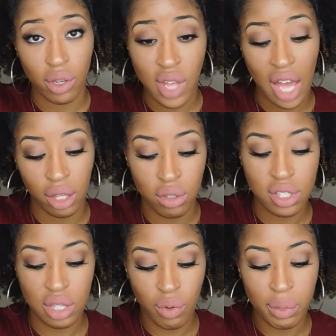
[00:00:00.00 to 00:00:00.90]
So I use
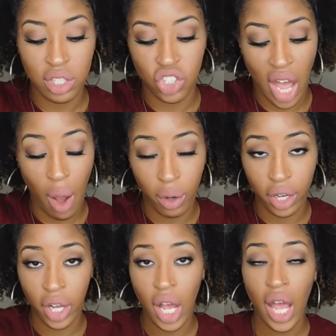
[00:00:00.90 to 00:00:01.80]
them when I'm in the
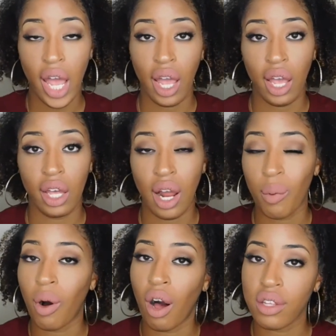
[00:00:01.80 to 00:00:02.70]
shower, and I
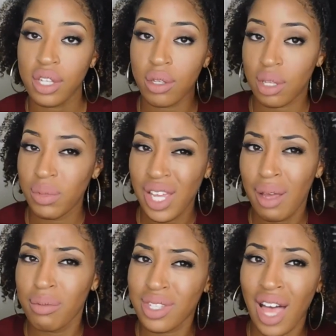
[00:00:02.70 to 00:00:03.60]
will also,
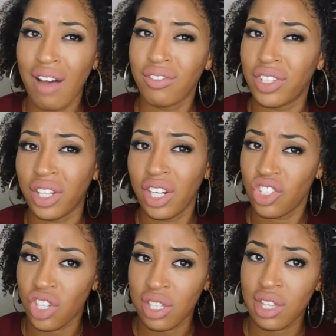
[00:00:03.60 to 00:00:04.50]
sometimes I've done it
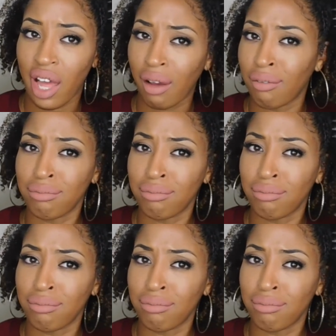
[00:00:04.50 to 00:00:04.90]
just like